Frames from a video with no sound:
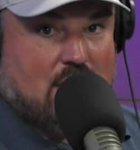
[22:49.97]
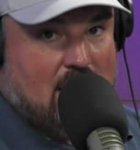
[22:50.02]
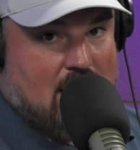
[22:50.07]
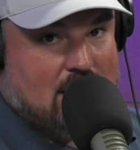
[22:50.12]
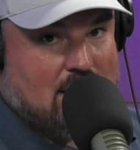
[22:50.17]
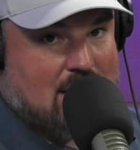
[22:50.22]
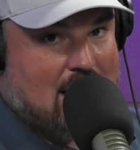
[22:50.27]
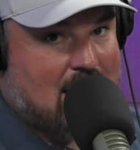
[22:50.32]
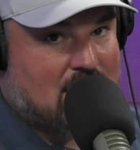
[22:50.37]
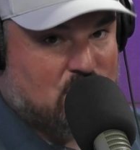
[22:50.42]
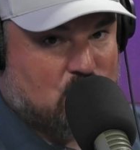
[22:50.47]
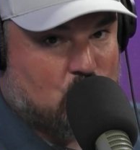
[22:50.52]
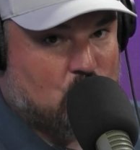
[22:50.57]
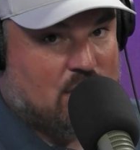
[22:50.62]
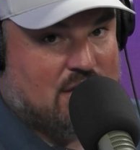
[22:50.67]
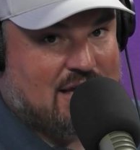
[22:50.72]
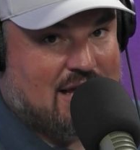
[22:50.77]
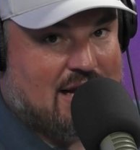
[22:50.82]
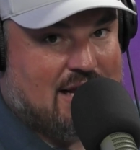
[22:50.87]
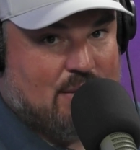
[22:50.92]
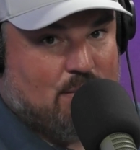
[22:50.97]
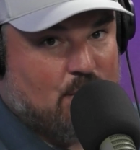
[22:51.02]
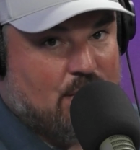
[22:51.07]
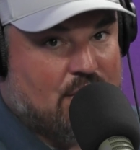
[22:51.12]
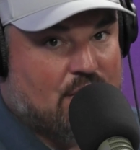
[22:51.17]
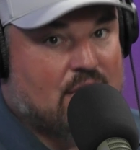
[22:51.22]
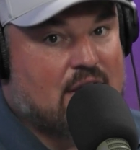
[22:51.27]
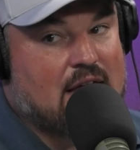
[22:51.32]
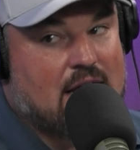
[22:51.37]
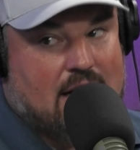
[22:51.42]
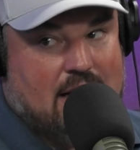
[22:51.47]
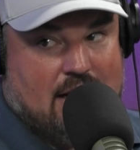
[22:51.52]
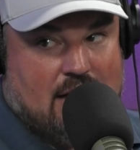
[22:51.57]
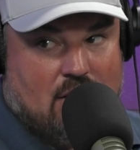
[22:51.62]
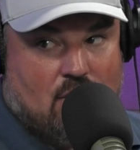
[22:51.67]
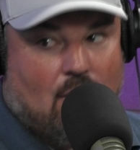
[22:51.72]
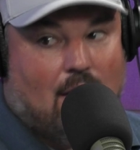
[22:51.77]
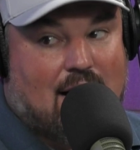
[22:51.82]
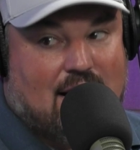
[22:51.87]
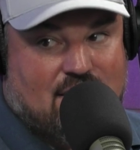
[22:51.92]
and not doing any real
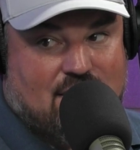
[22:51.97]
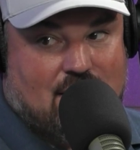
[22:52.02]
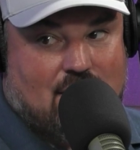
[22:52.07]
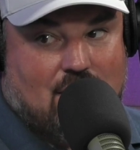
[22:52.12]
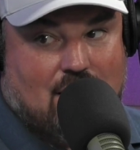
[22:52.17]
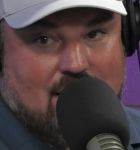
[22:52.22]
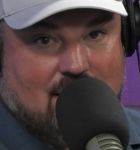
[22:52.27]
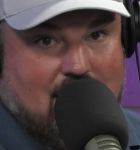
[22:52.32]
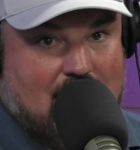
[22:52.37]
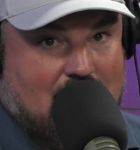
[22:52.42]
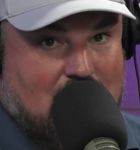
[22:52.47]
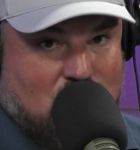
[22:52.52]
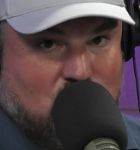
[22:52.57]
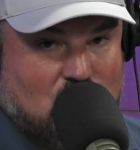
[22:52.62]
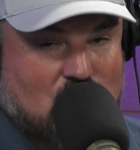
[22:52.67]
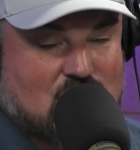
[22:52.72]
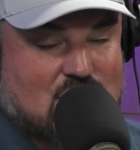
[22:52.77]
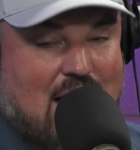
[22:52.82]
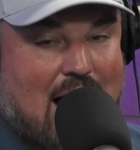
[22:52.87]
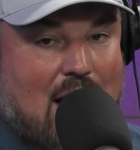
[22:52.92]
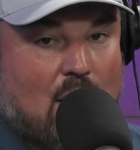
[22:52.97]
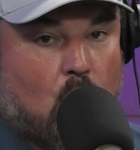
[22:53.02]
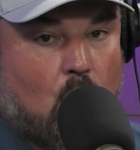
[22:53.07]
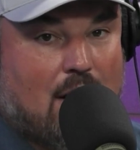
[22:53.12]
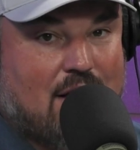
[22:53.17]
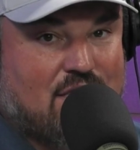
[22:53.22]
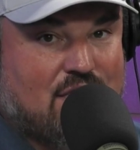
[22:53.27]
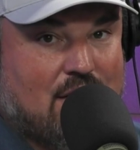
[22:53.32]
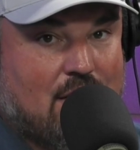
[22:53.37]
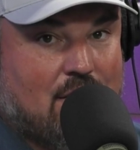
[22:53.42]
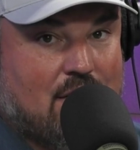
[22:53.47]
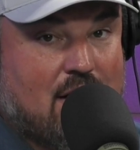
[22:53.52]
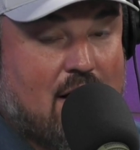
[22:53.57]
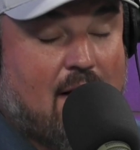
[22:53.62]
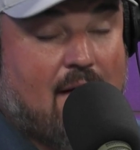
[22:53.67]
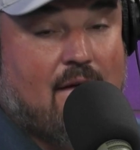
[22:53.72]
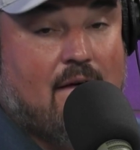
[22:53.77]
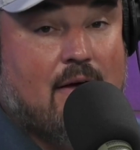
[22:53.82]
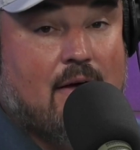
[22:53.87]
hitting or anything like that. He's just not quite there yet.